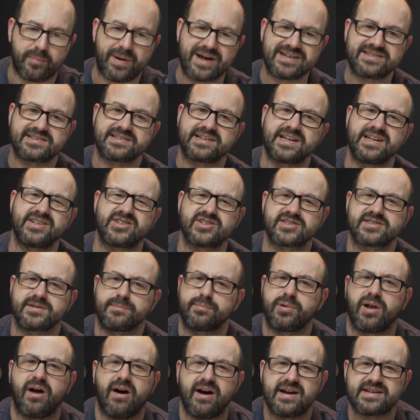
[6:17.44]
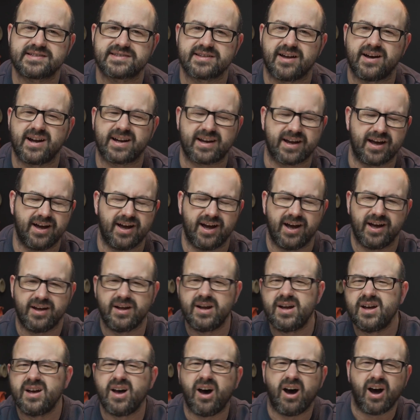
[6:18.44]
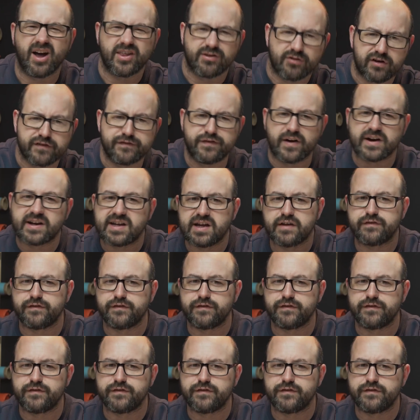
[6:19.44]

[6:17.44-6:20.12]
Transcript: Basically, it just applies like uh, either a funky